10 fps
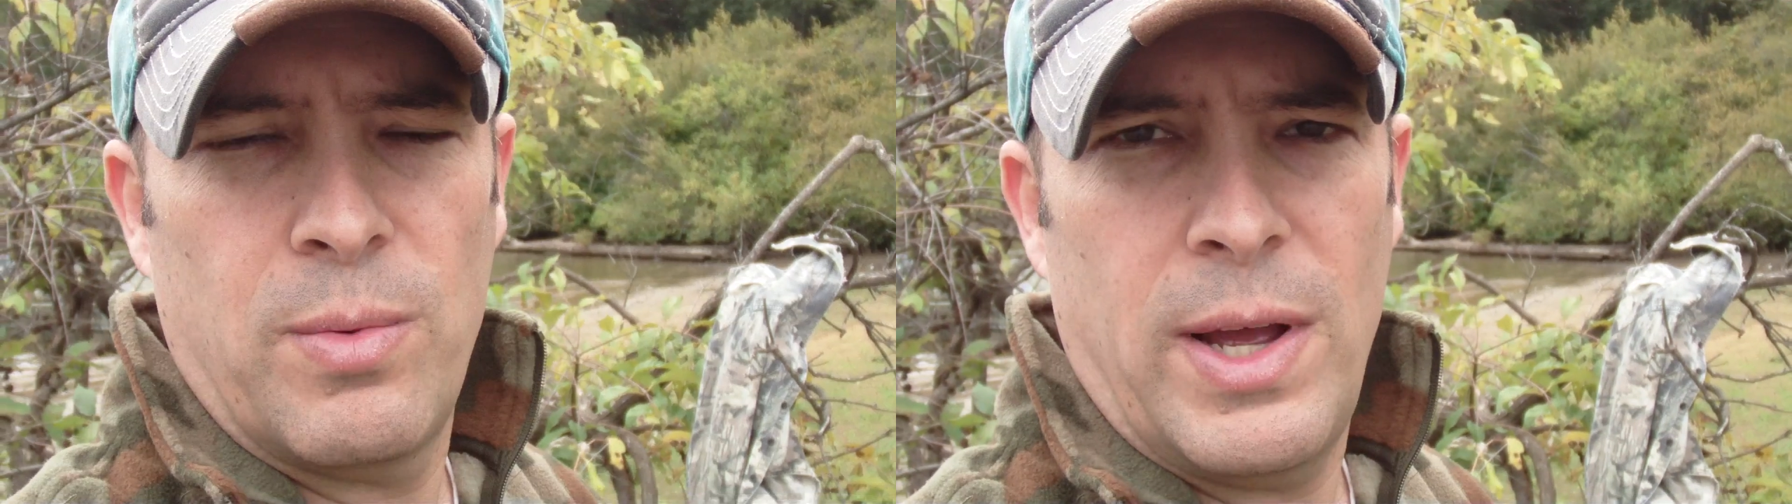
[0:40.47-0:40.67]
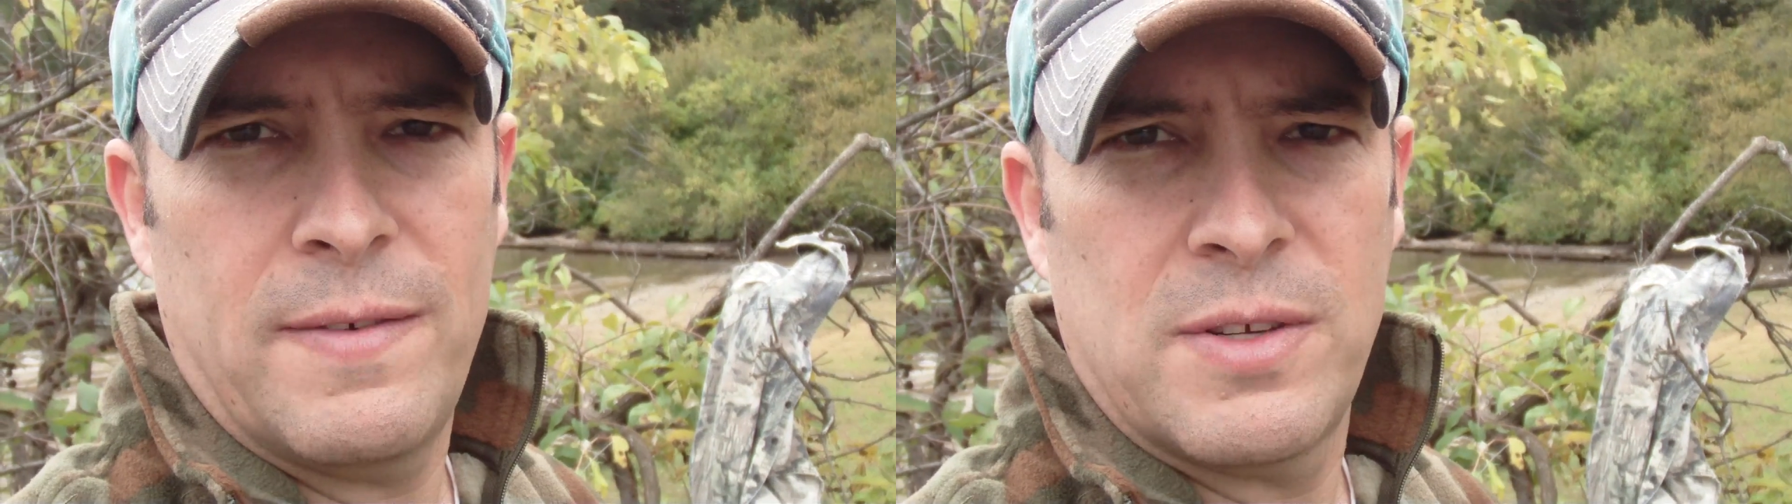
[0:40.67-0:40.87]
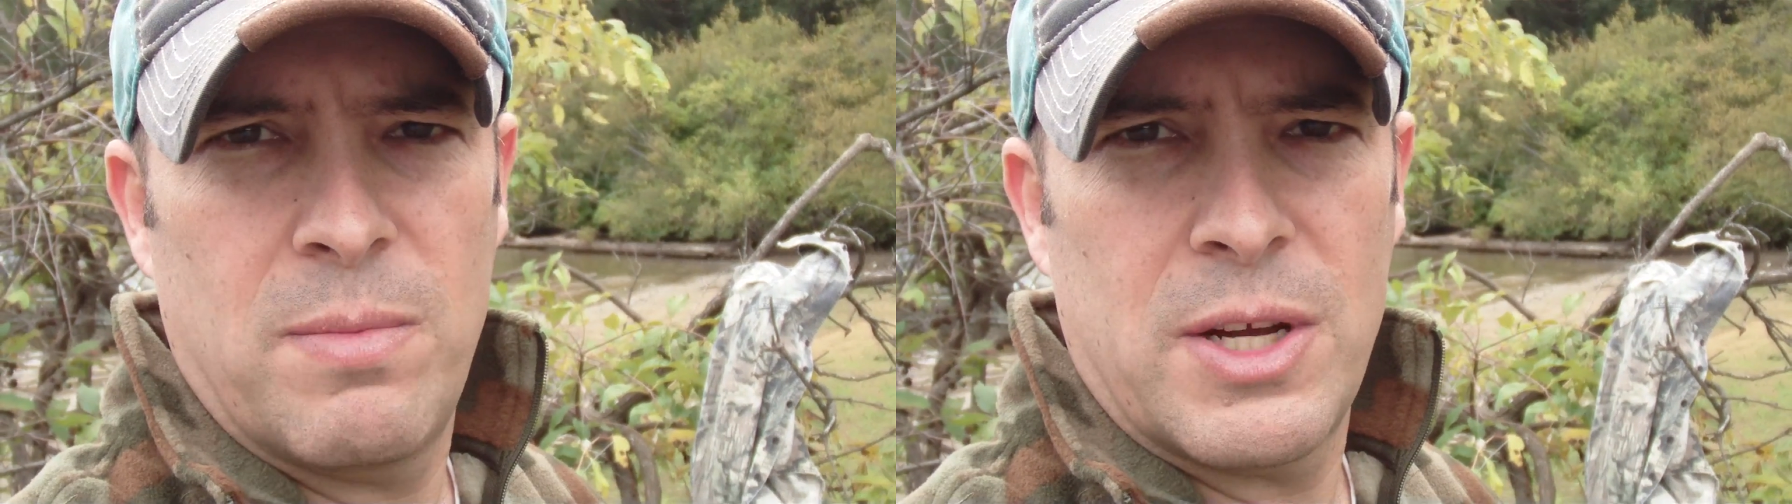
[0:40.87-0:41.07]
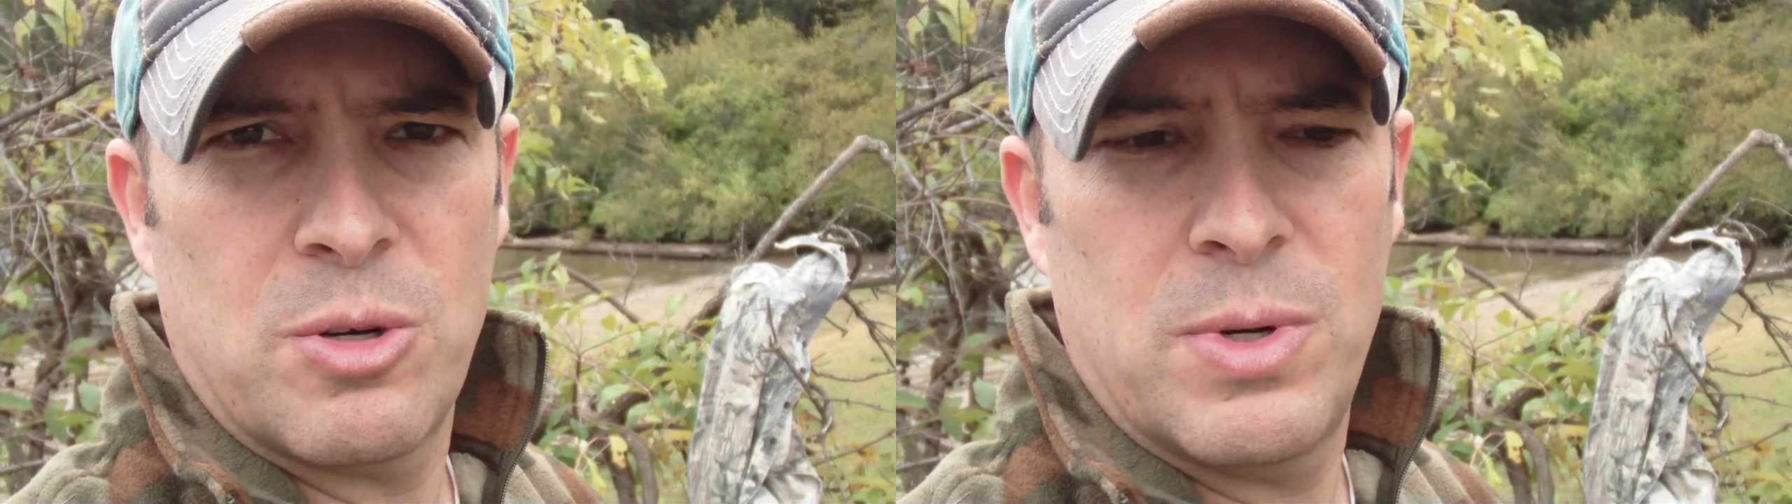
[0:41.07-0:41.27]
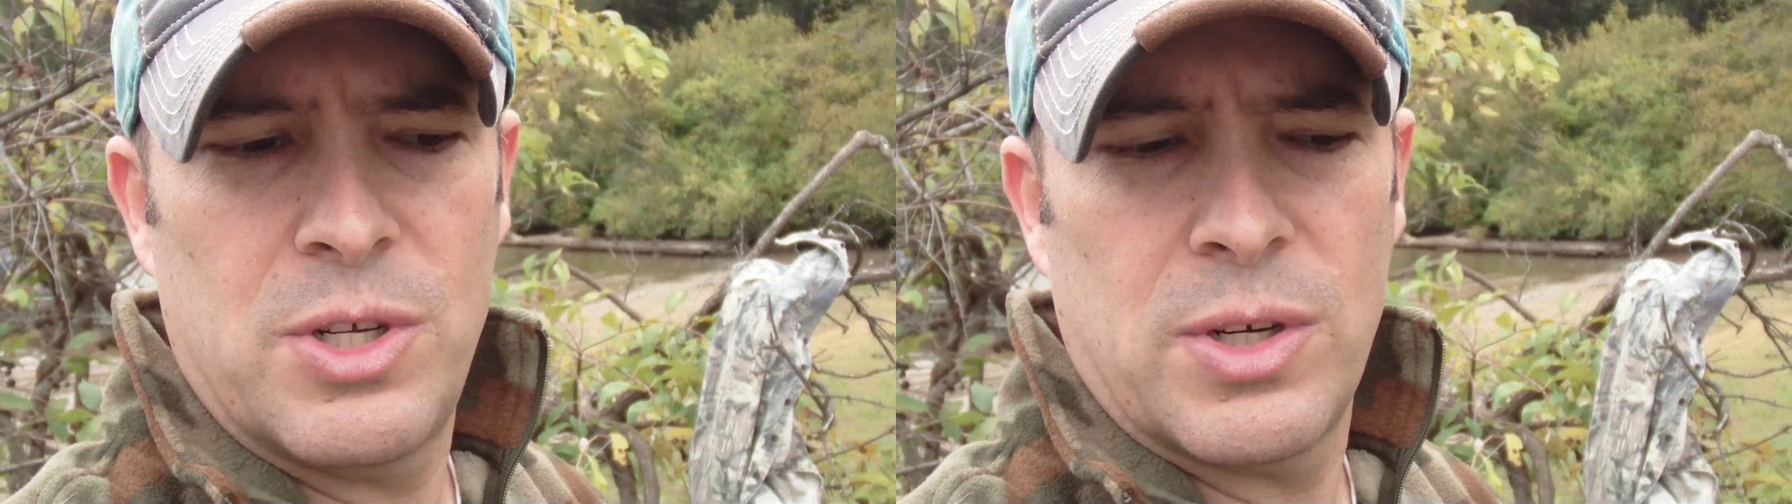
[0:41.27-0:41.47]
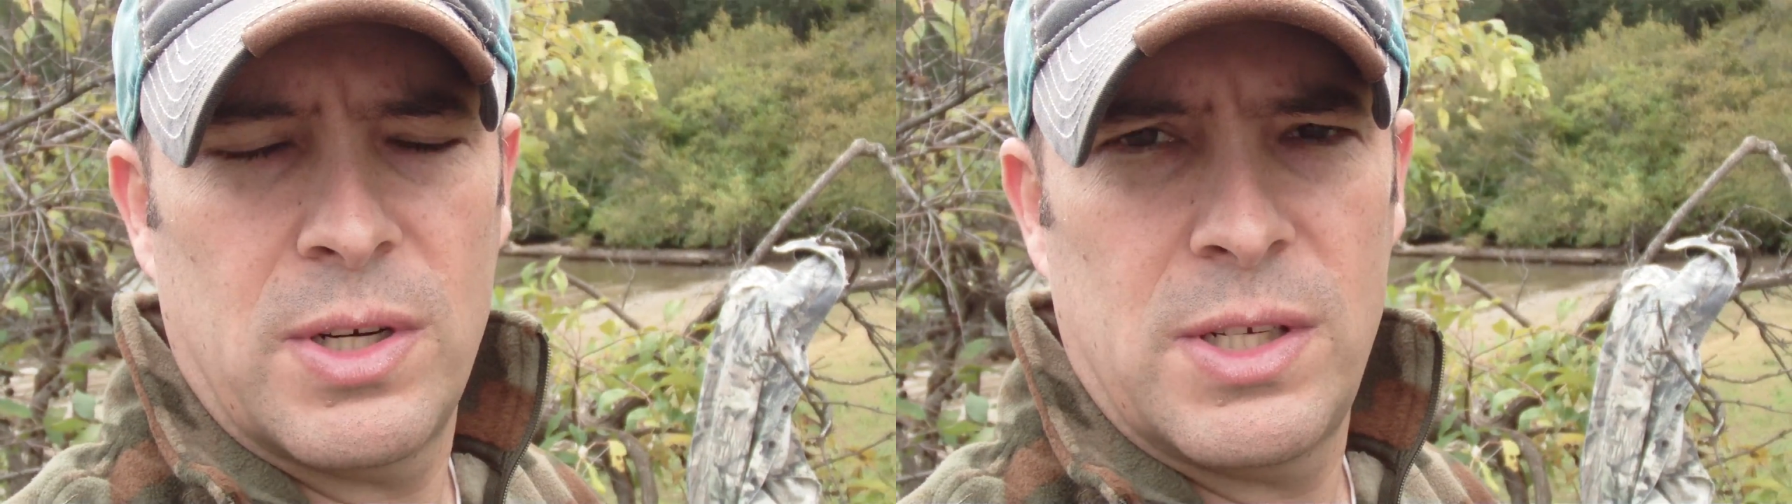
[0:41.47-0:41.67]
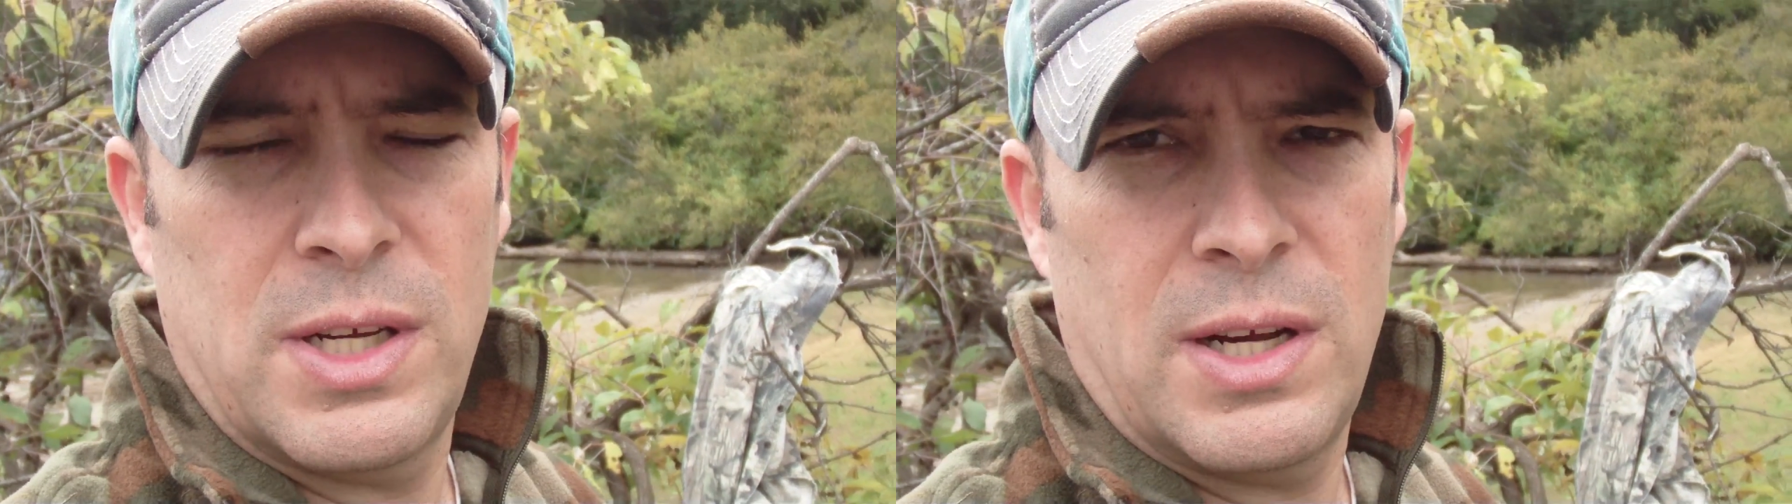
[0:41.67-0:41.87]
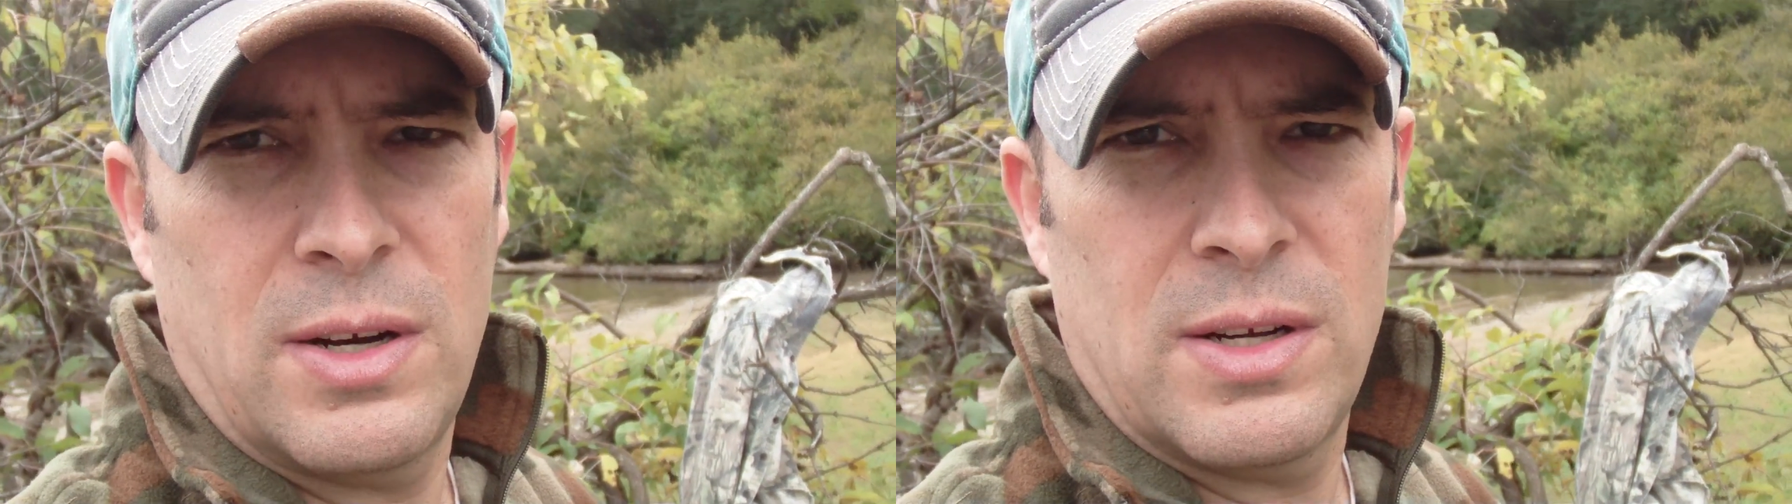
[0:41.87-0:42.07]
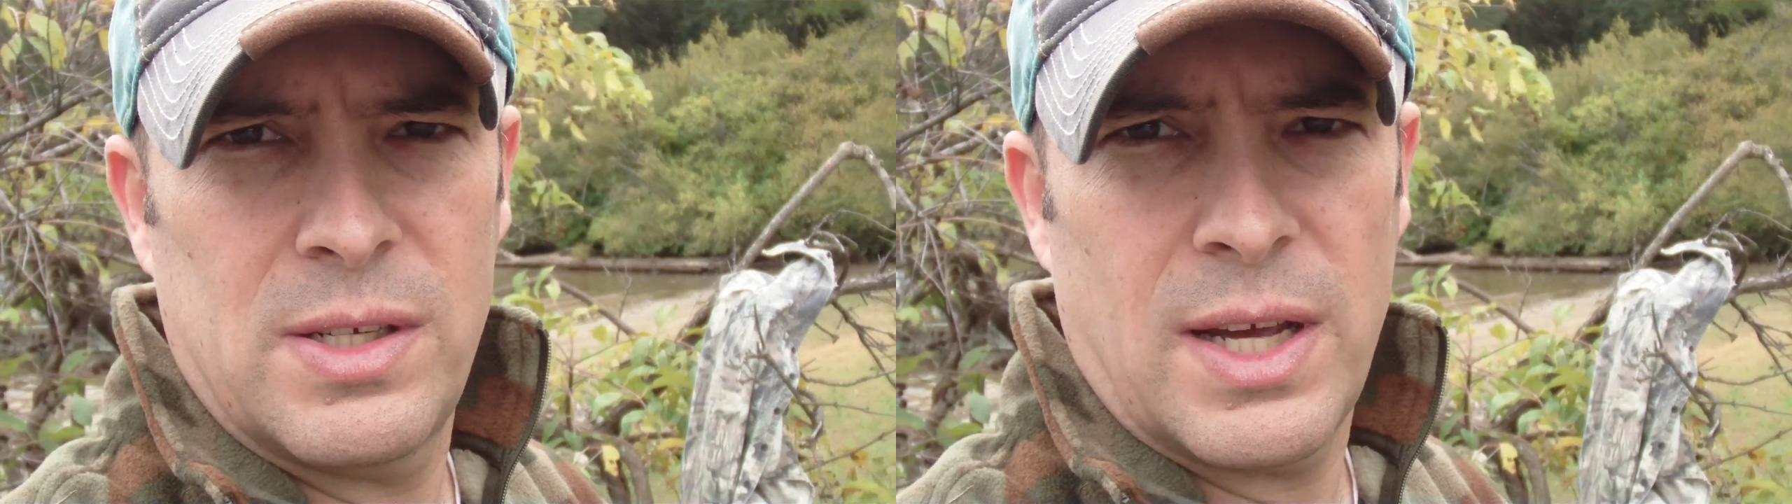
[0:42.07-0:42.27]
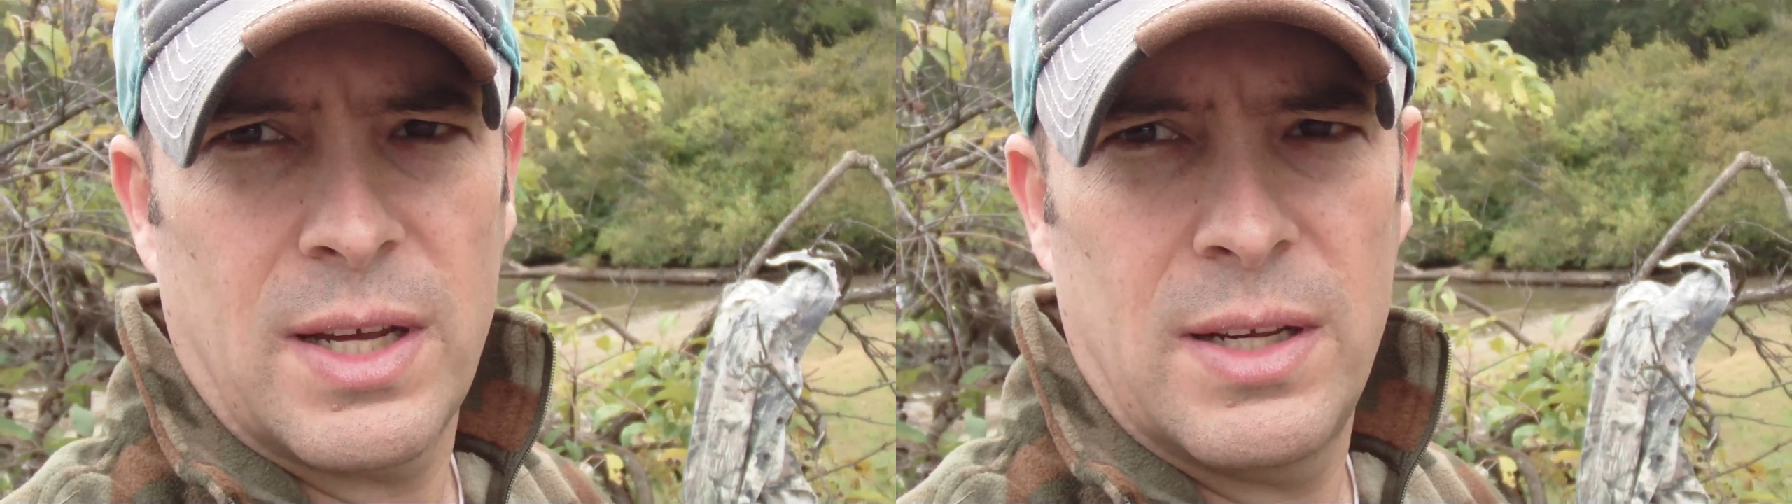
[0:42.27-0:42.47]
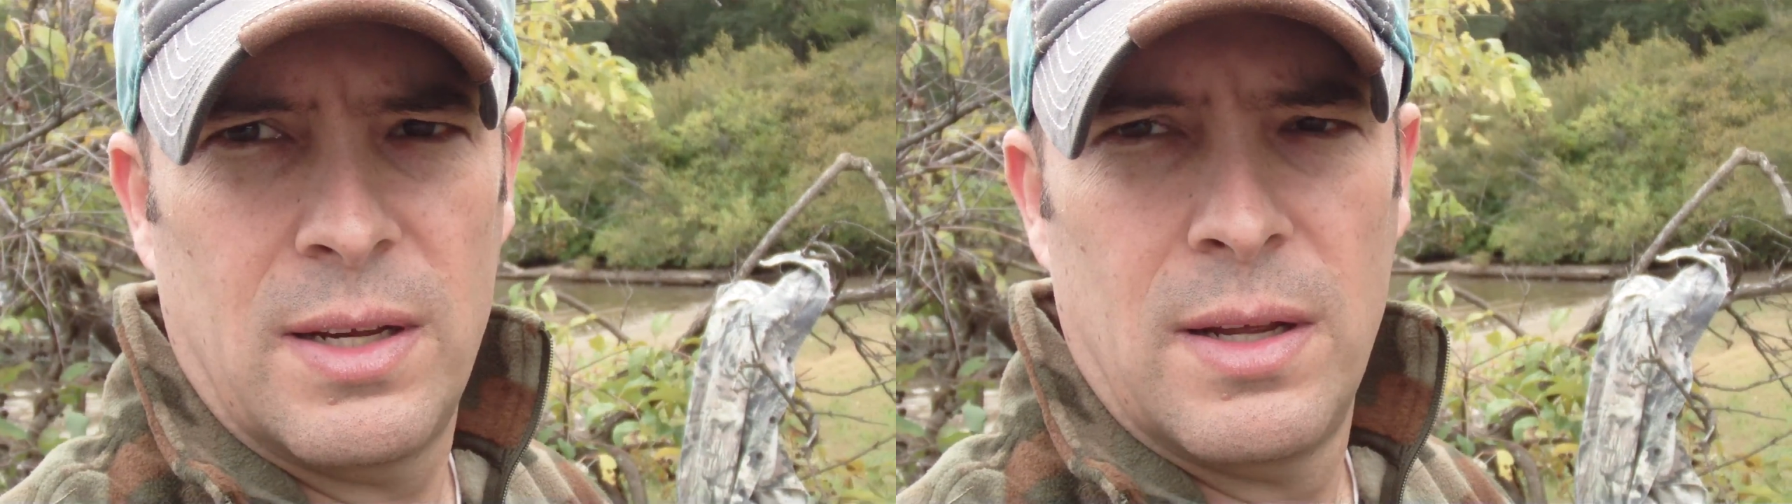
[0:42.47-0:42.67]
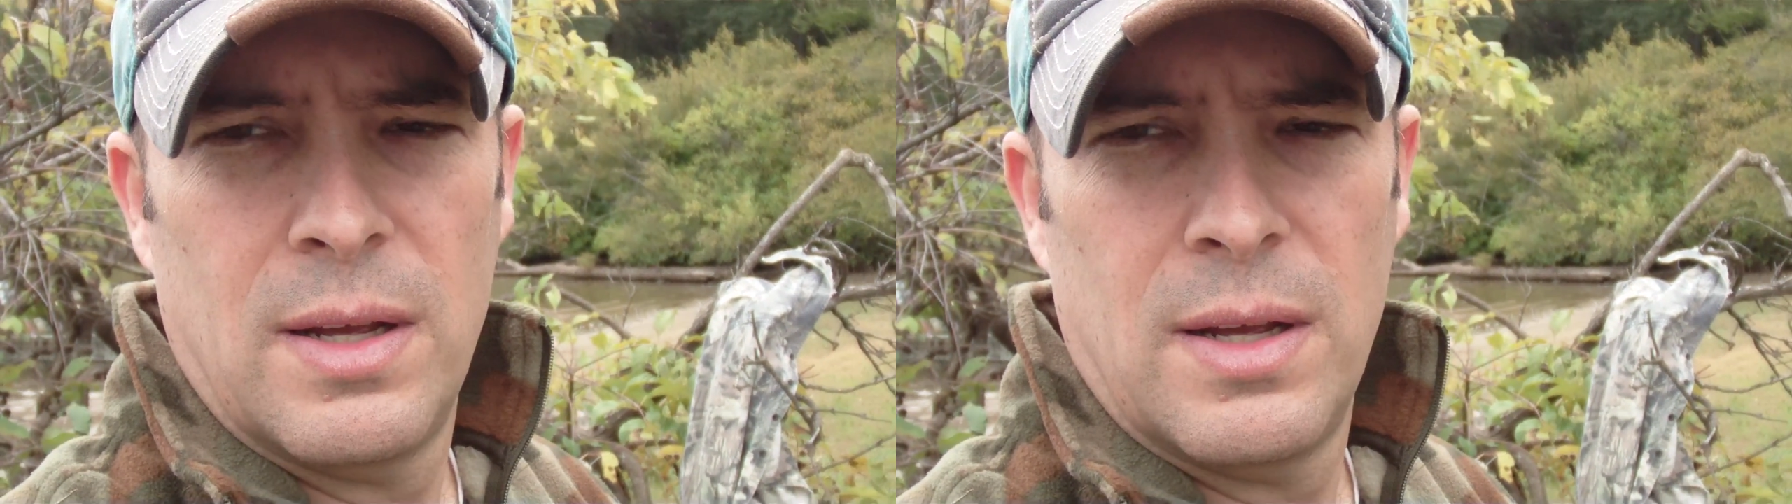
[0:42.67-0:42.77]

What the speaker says: and we have some measurements you're going to see here in a second.